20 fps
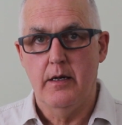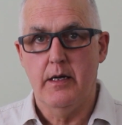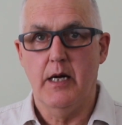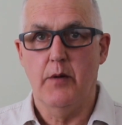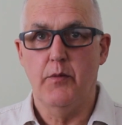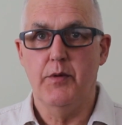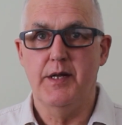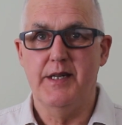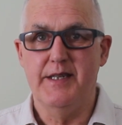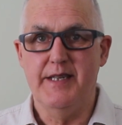Now
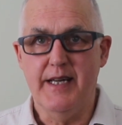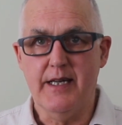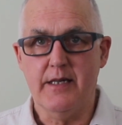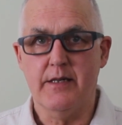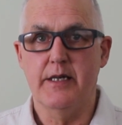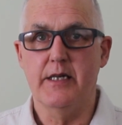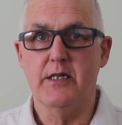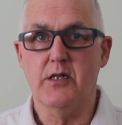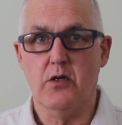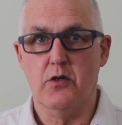with the
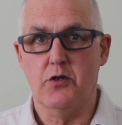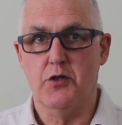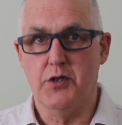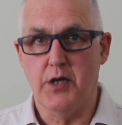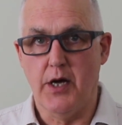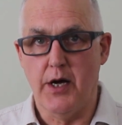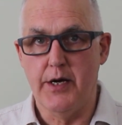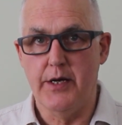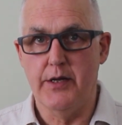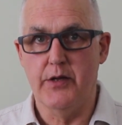techniques I'll
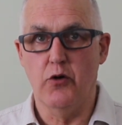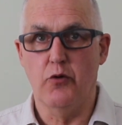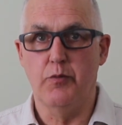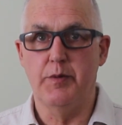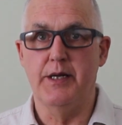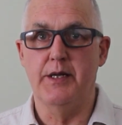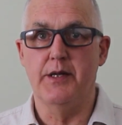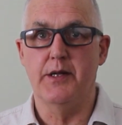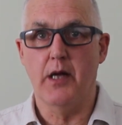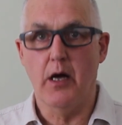show you there will
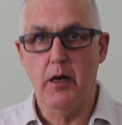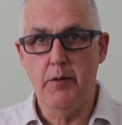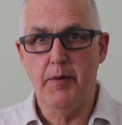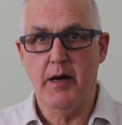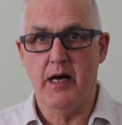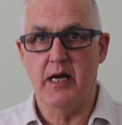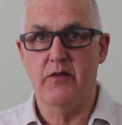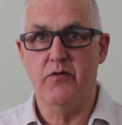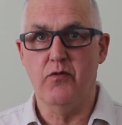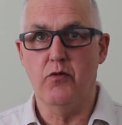be no
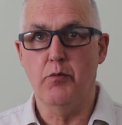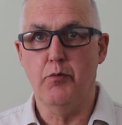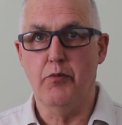painful